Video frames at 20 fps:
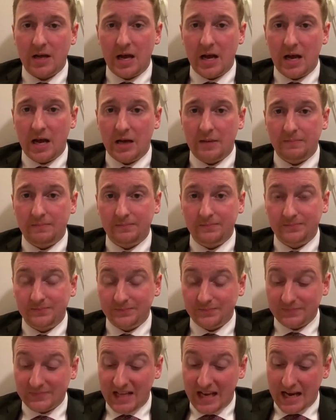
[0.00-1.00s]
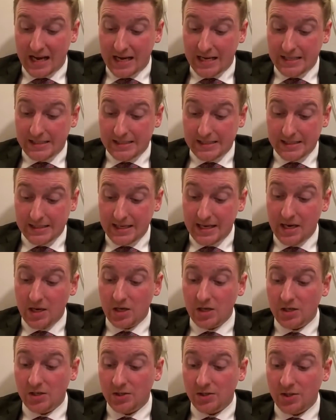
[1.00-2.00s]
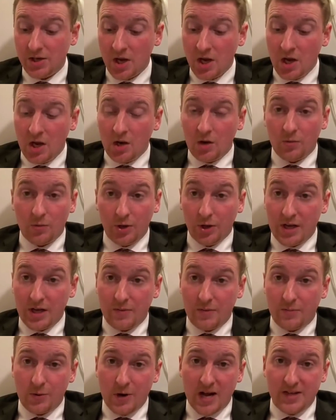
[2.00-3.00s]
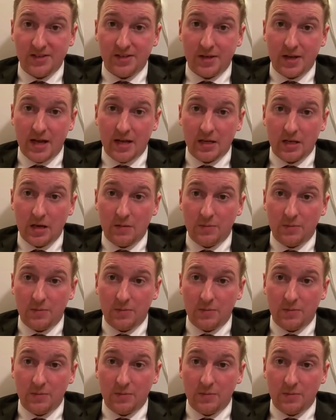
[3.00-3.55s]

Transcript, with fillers: Um, and it is really unprecedented.